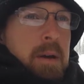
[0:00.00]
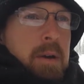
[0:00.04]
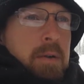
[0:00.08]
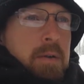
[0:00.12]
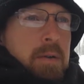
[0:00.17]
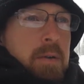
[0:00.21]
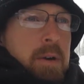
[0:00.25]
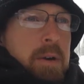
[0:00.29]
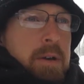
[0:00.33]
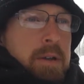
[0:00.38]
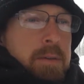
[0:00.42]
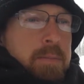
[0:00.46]

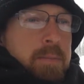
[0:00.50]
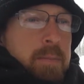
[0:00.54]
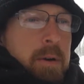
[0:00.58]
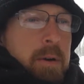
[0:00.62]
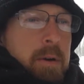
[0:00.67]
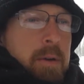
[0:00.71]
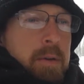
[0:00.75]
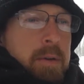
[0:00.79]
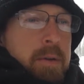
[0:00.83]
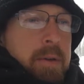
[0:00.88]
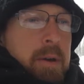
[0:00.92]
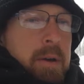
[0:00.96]
Christ's
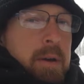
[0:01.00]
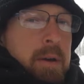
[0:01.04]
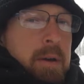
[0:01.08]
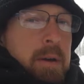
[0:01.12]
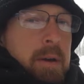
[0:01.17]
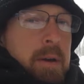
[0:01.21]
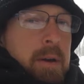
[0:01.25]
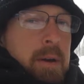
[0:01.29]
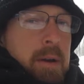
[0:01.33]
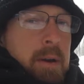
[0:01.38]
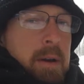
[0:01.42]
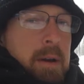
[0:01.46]
birth
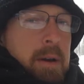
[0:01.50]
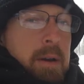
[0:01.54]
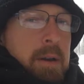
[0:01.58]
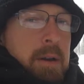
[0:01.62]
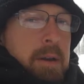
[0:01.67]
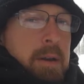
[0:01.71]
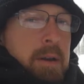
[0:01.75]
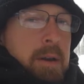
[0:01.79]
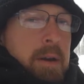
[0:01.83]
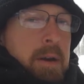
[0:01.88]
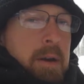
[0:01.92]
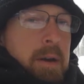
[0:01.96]

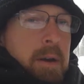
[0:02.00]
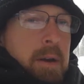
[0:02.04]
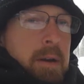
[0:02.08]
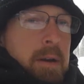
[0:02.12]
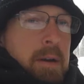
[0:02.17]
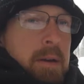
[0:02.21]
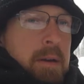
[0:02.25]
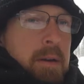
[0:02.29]
and